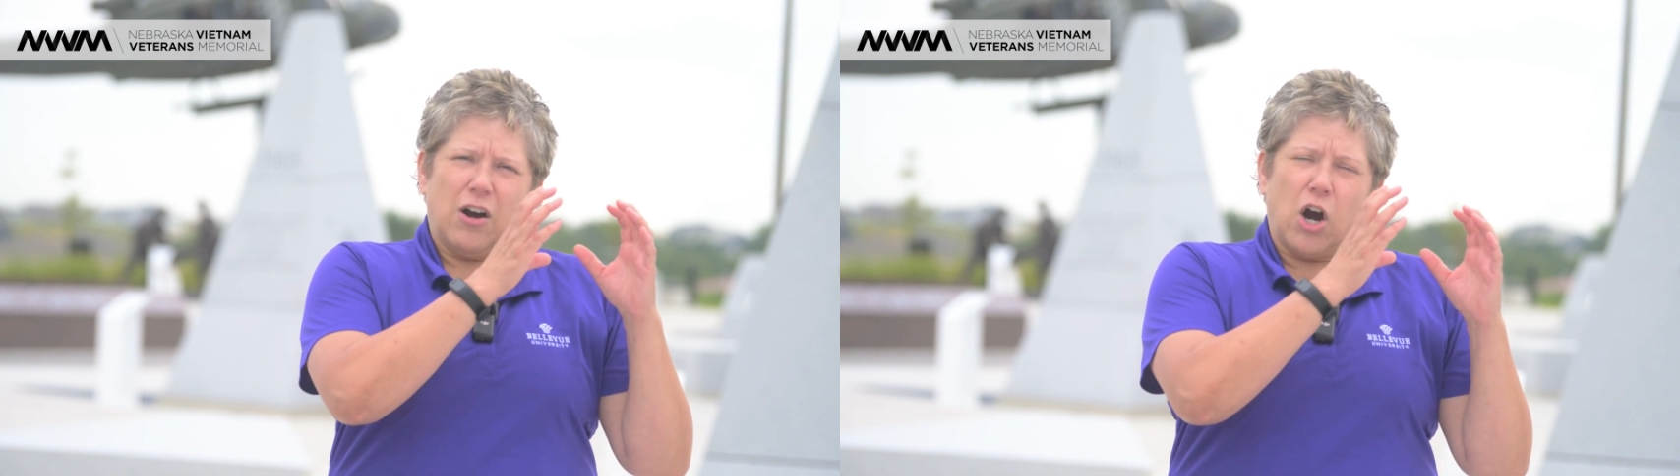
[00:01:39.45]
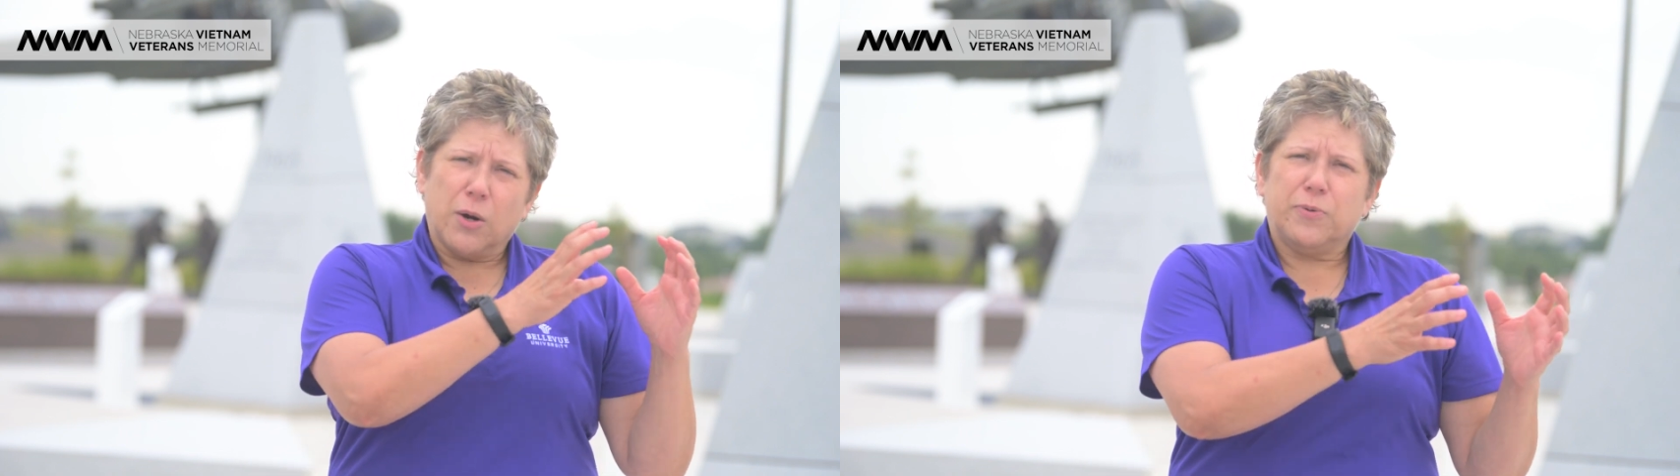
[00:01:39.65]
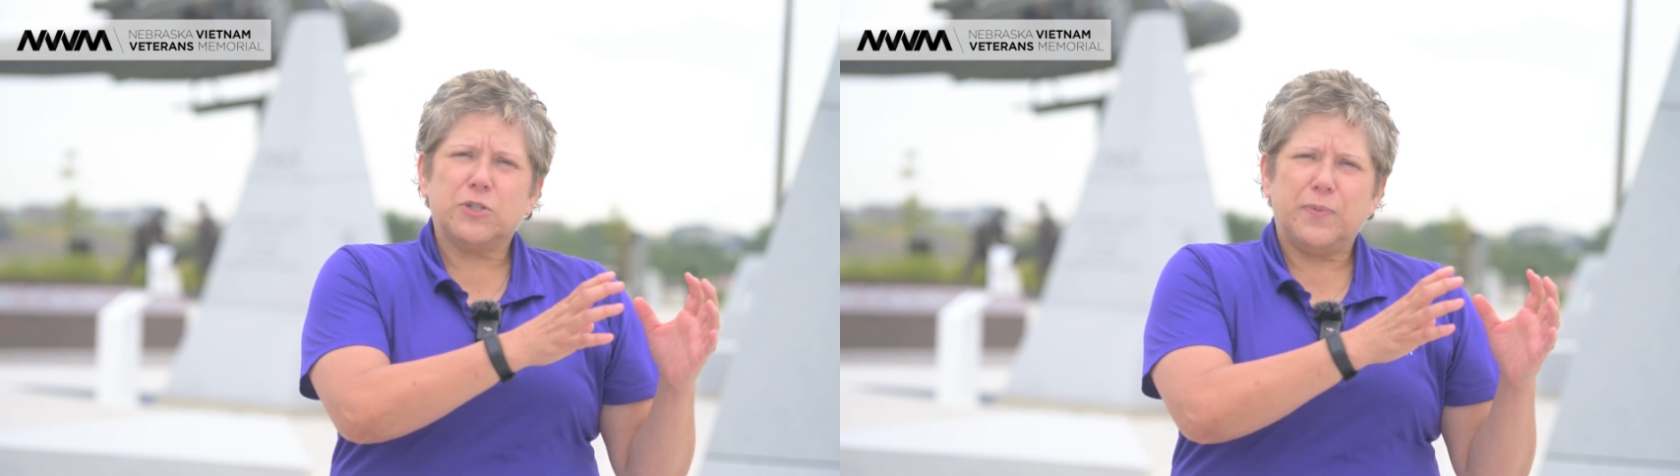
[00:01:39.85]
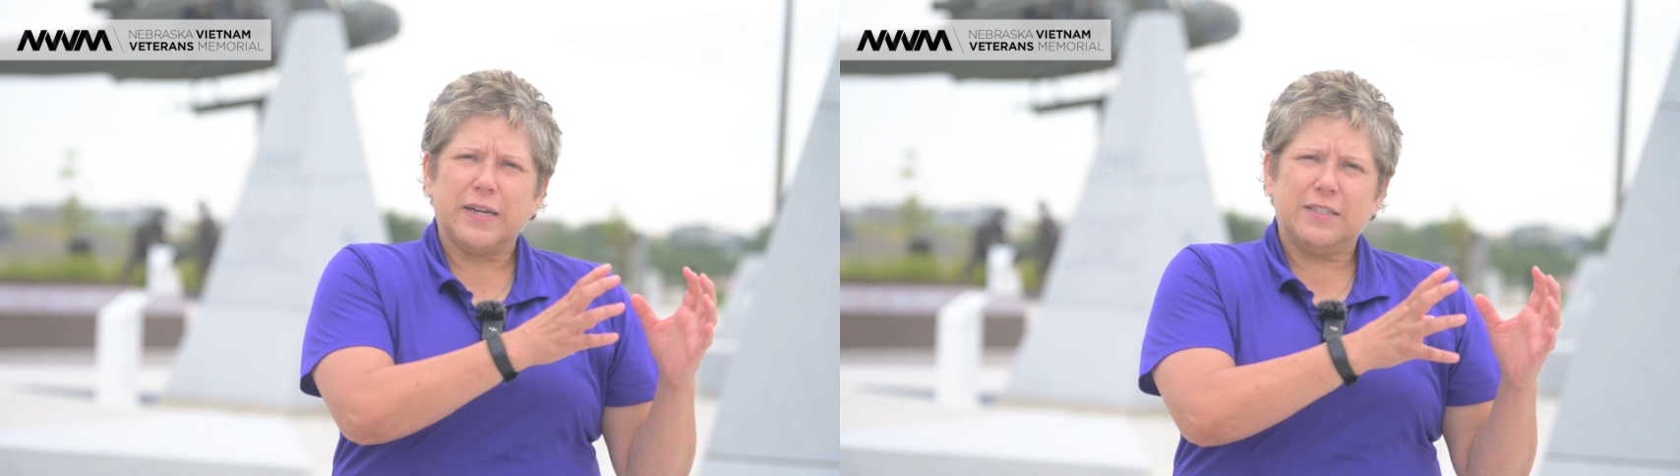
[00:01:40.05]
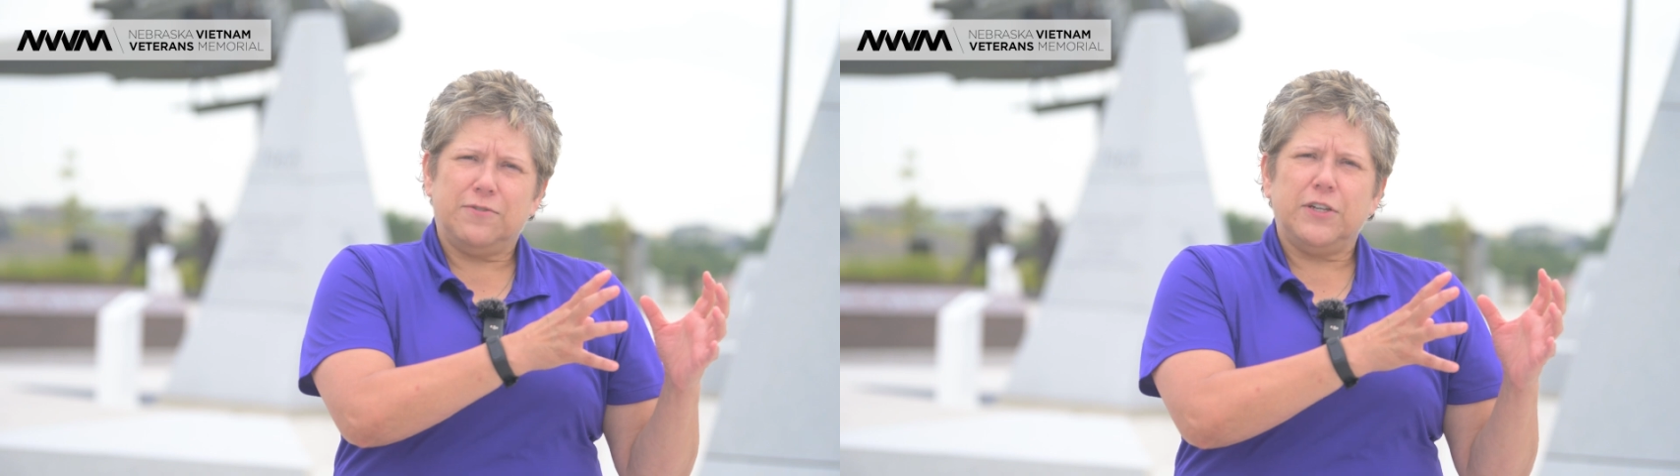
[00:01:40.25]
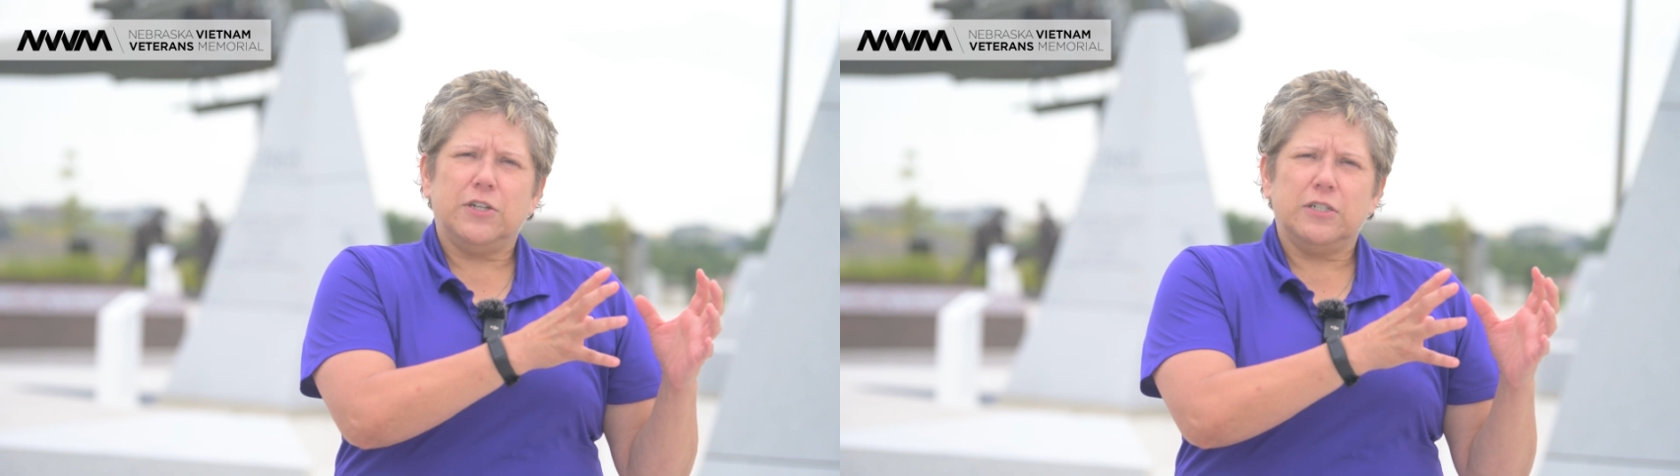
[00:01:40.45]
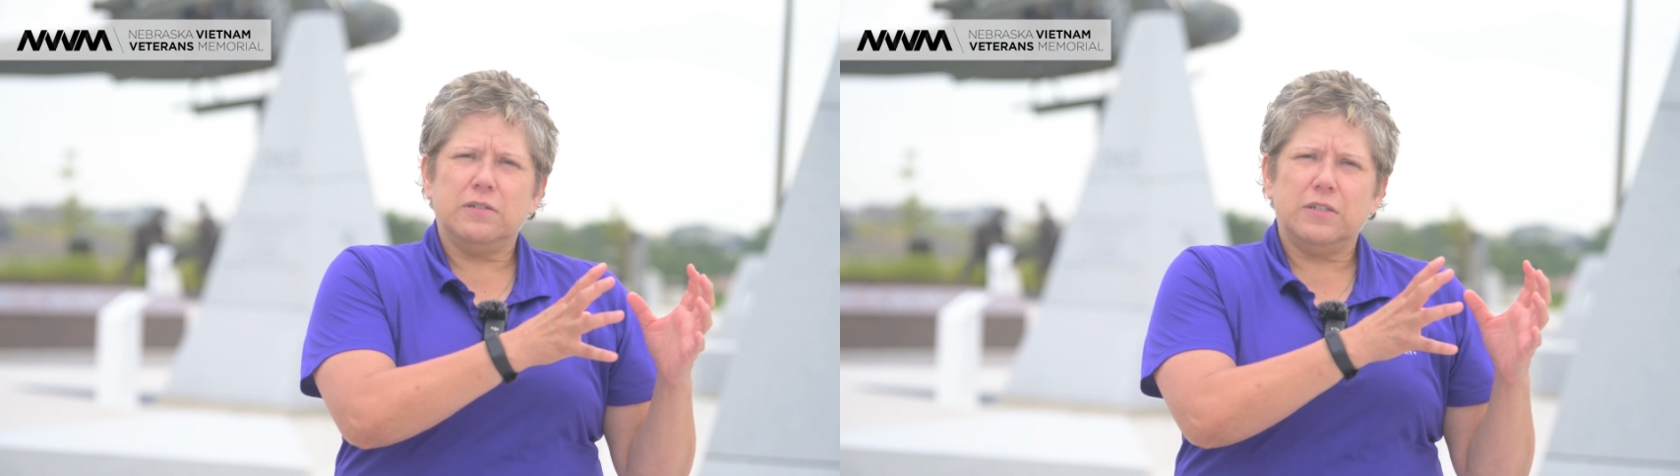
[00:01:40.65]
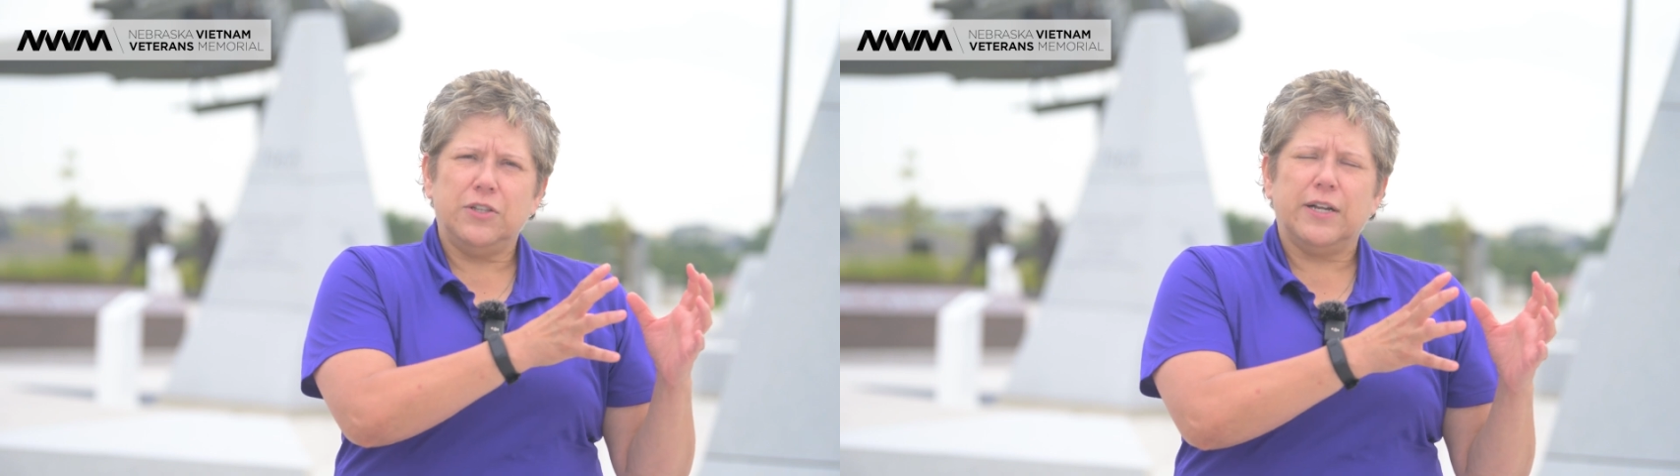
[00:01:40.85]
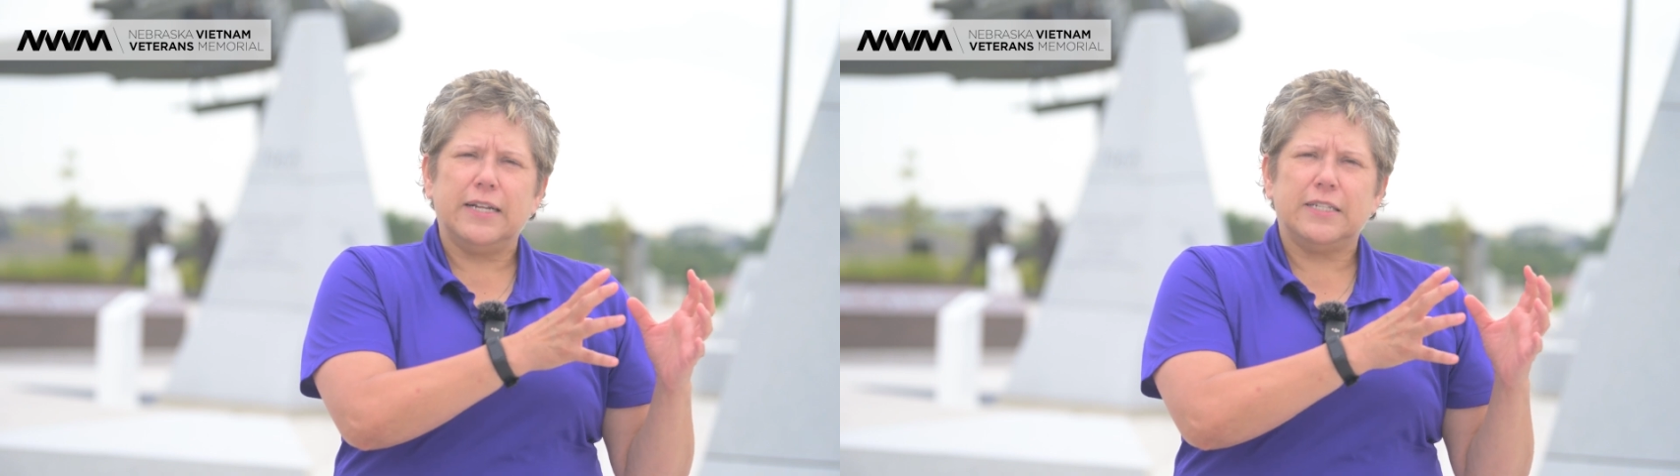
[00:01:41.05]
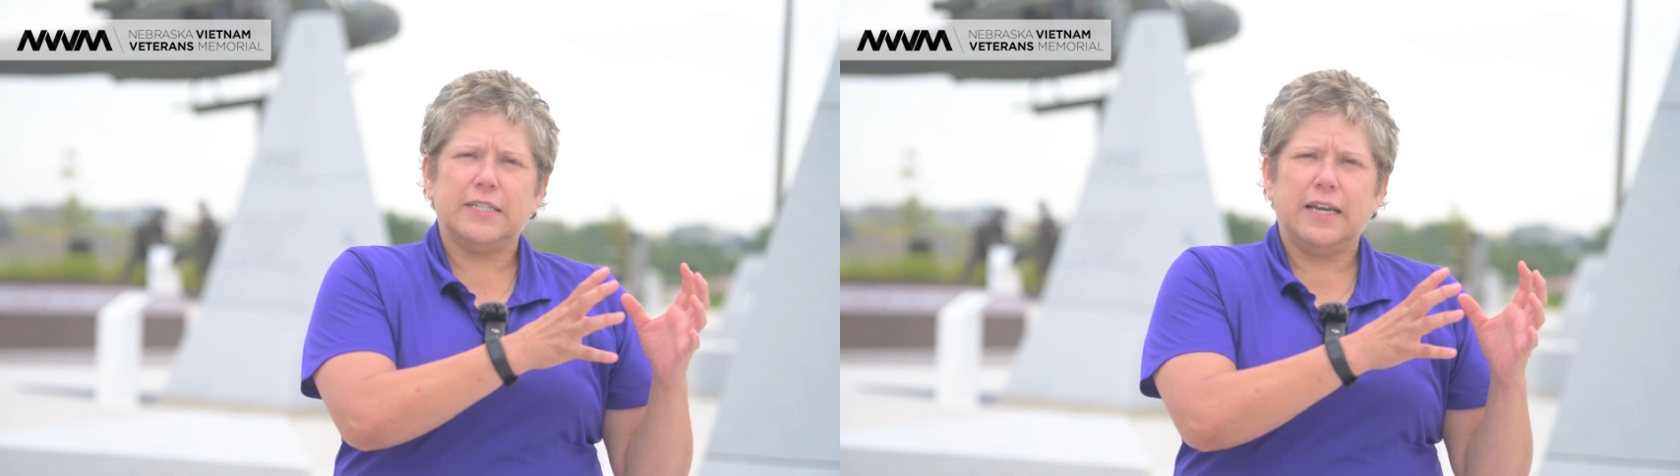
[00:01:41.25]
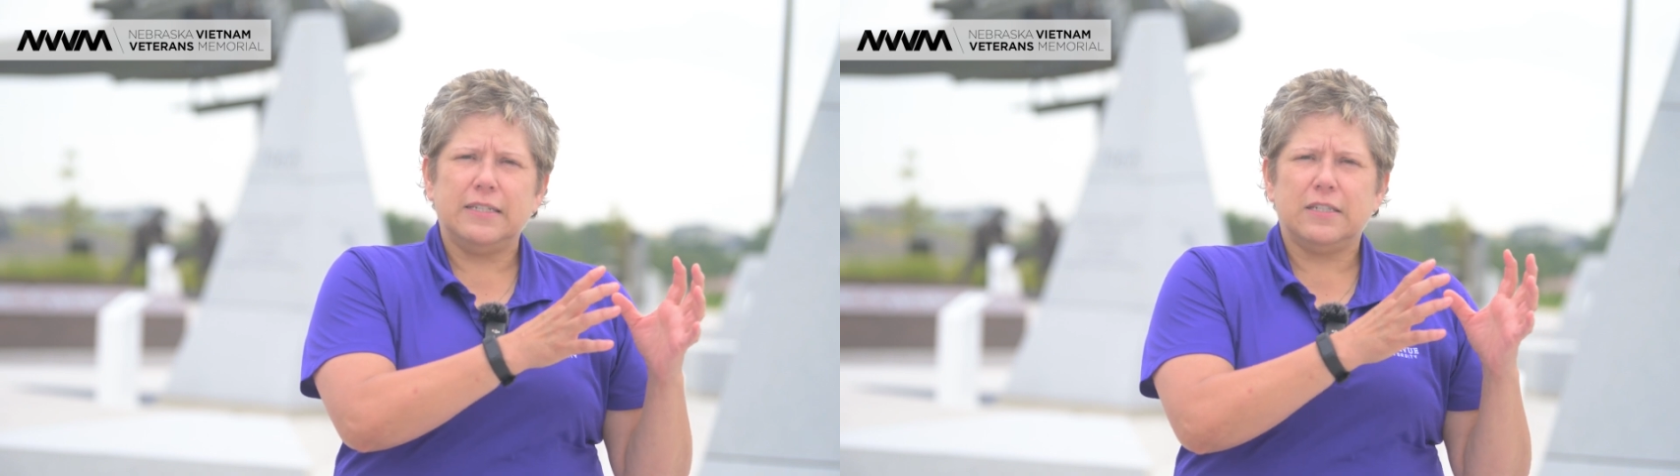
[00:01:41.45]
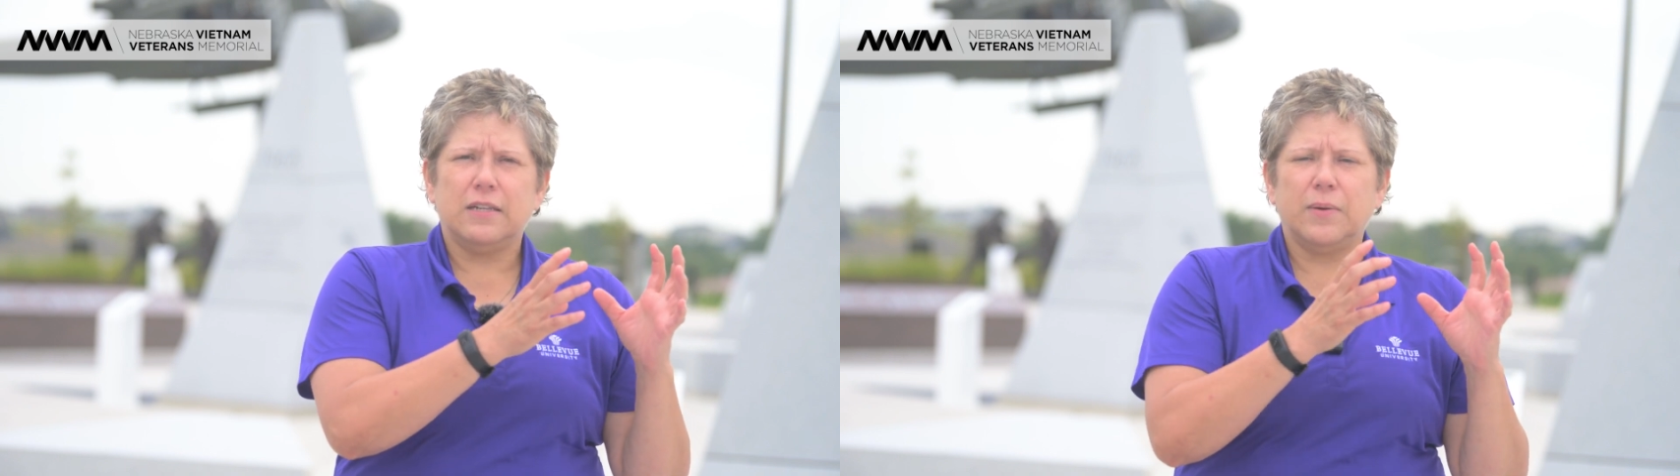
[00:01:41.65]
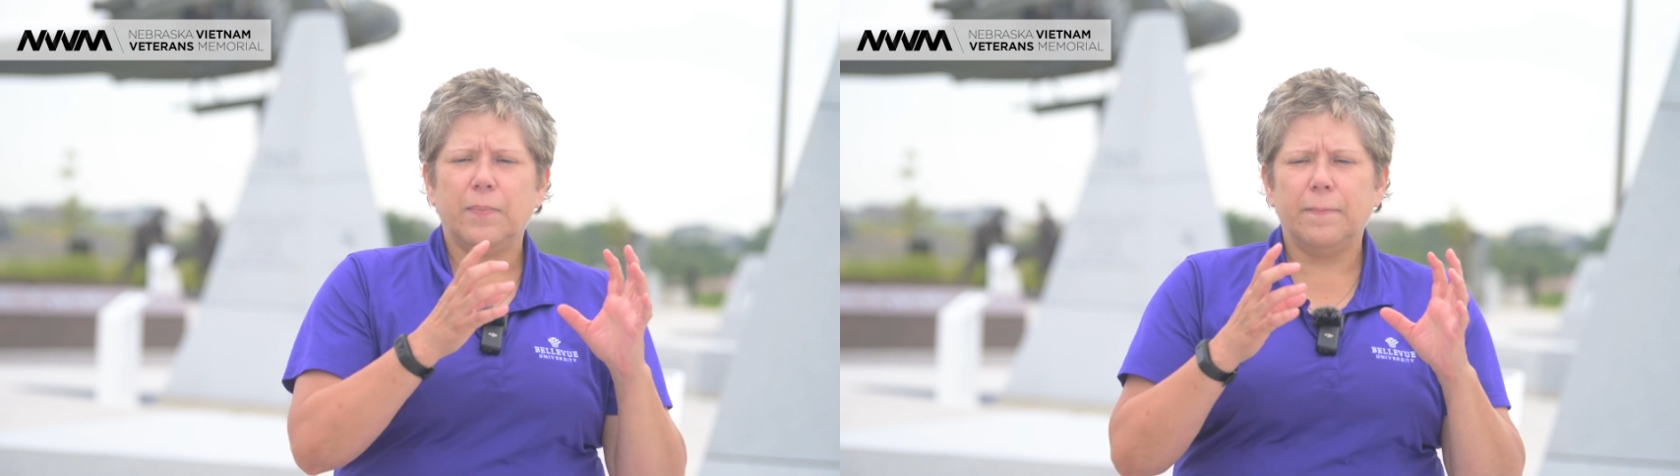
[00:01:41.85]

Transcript: our perspective here in the United States,